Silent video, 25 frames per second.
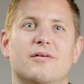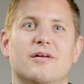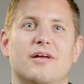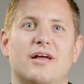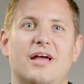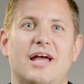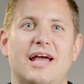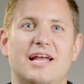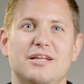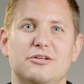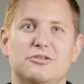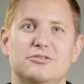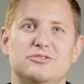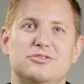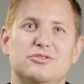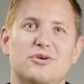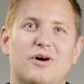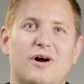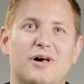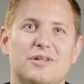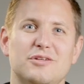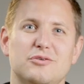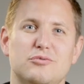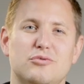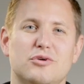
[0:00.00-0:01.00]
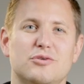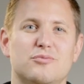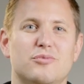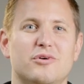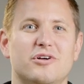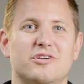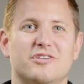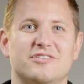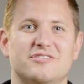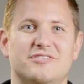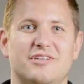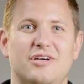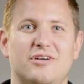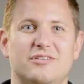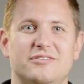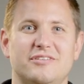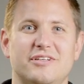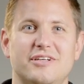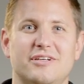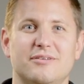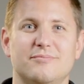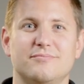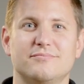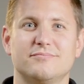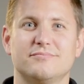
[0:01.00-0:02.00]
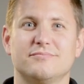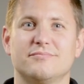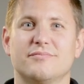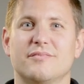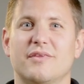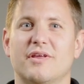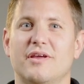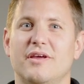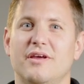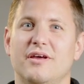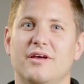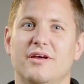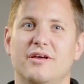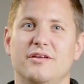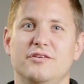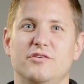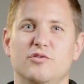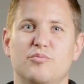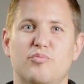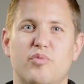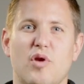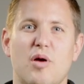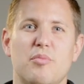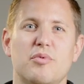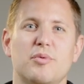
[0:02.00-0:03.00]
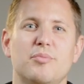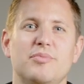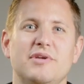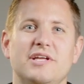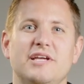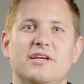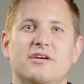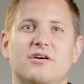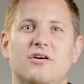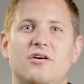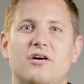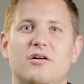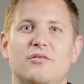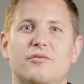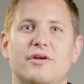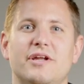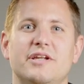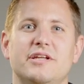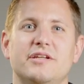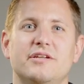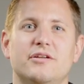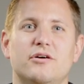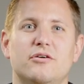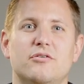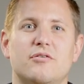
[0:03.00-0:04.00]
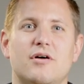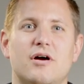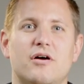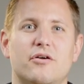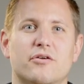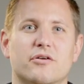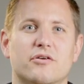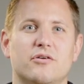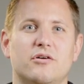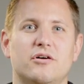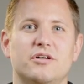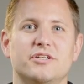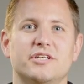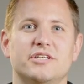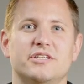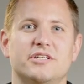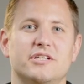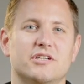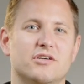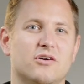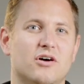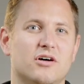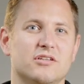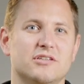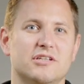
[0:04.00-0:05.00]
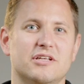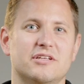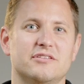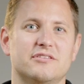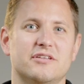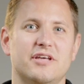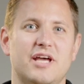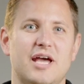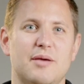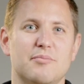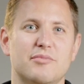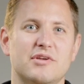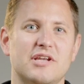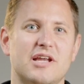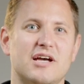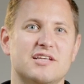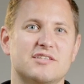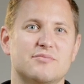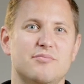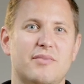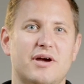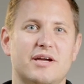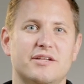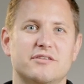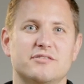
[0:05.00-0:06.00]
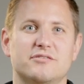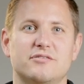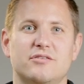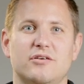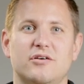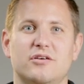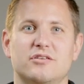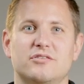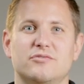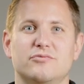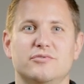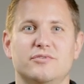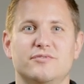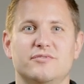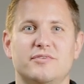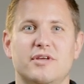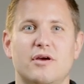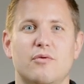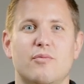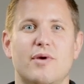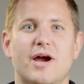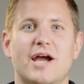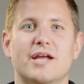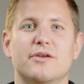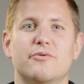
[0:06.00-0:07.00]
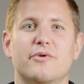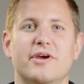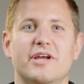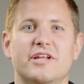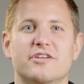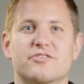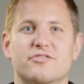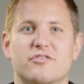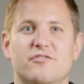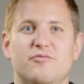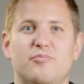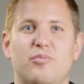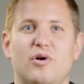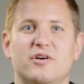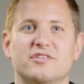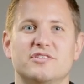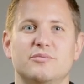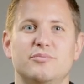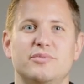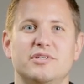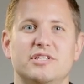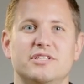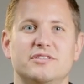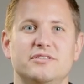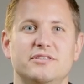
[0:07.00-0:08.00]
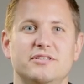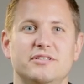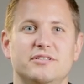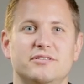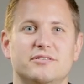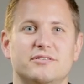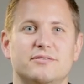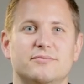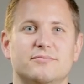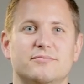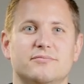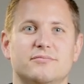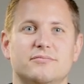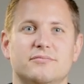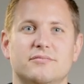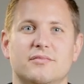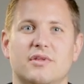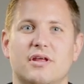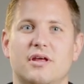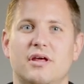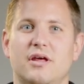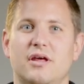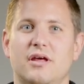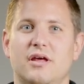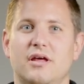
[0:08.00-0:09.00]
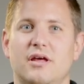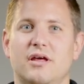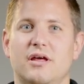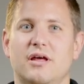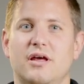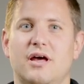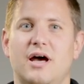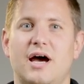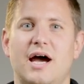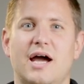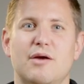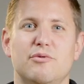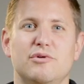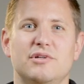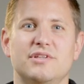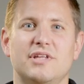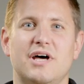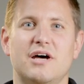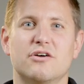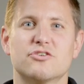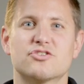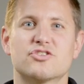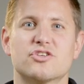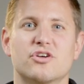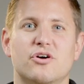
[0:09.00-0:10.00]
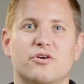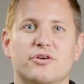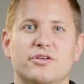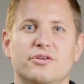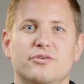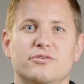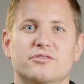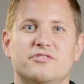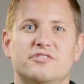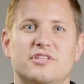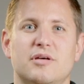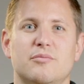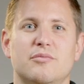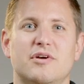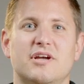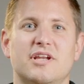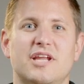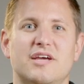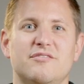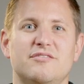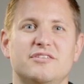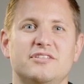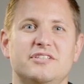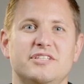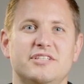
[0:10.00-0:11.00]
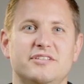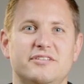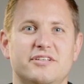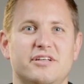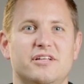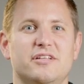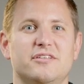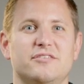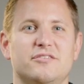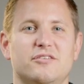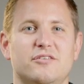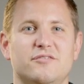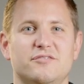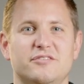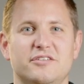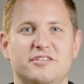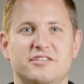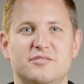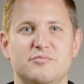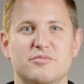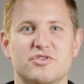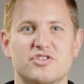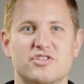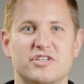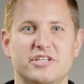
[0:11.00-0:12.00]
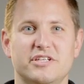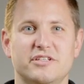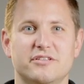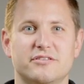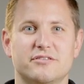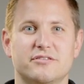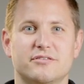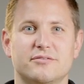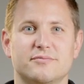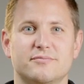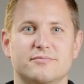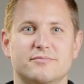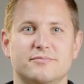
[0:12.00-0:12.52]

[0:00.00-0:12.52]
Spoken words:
Hello to all the woodworkers out there. You probably already know our corded and cordless M-class miter saws with their wide range of possibilities. I will now show you some clever details of these machines.